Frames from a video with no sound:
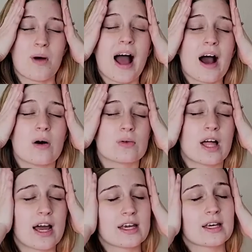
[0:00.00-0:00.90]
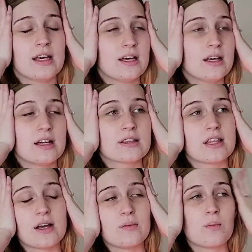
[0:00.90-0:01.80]
wow, like,
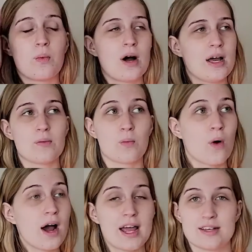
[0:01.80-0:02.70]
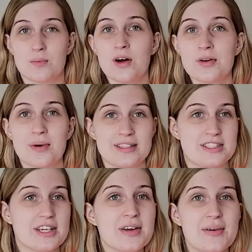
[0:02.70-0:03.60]
that, what do I
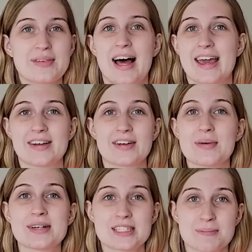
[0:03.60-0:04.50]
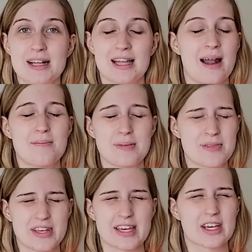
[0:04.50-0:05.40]
do? Like, are you expecting, I remember
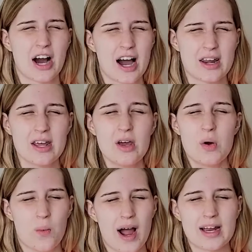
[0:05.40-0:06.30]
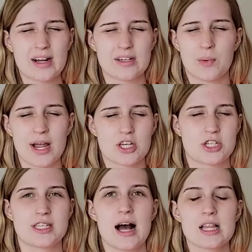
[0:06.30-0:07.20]
thinking, God, why is
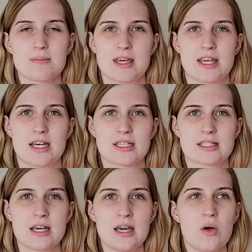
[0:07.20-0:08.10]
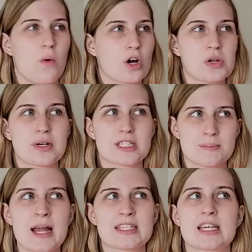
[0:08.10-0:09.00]
she telling me this? Are you
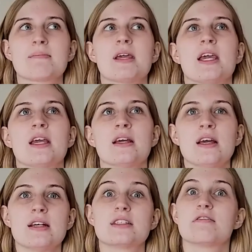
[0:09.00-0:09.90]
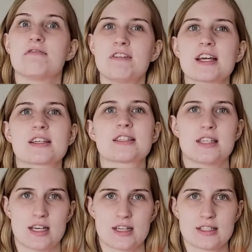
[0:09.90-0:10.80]
expecting me to fix
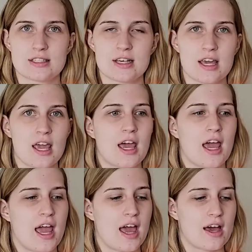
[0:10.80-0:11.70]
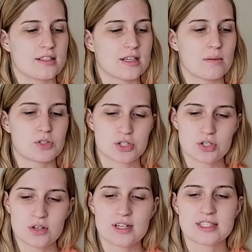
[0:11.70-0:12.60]
this? And I'm
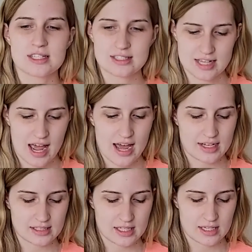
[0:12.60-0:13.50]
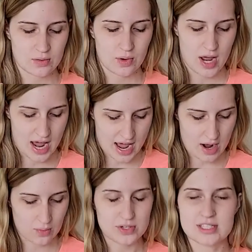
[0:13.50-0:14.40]
sure that's exactly
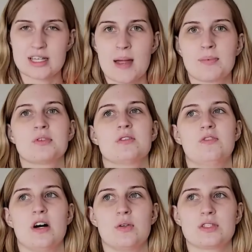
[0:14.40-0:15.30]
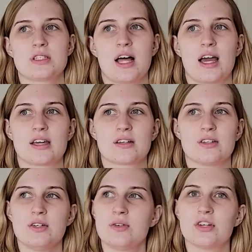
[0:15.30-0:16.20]
how the disciples felt. Like,
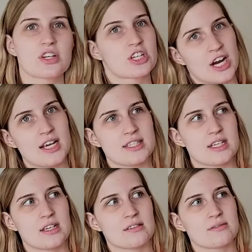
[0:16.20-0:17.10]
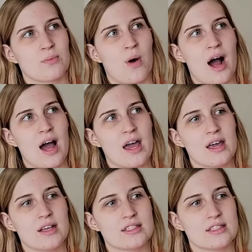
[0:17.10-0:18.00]
dude, you're crazy. Why
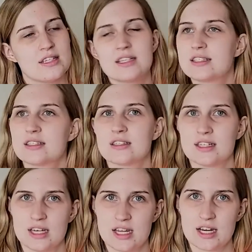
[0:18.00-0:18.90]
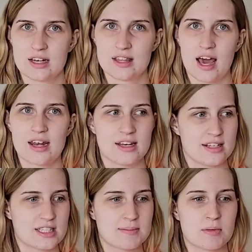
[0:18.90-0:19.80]
is this the need that
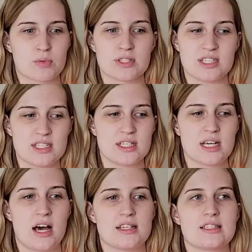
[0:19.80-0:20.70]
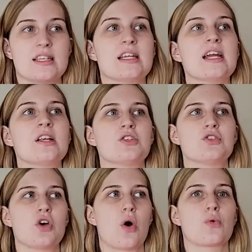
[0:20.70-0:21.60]
needs to be presented to us? The need
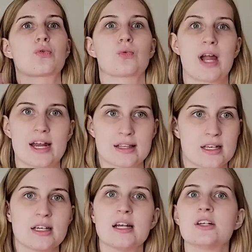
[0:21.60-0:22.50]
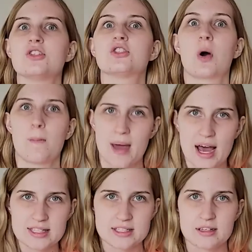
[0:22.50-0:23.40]
is so great. The need is so
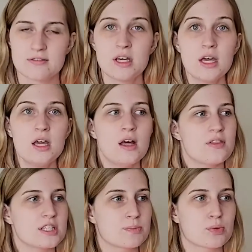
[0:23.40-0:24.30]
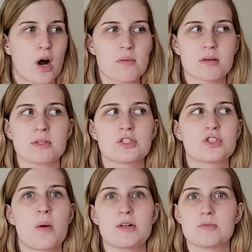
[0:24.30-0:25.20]
massive. This problem is
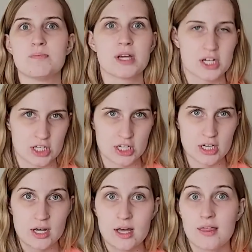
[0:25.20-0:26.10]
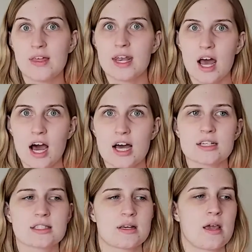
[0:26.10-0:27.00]
so much bigger than
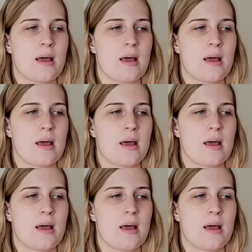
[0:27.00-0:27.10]
us.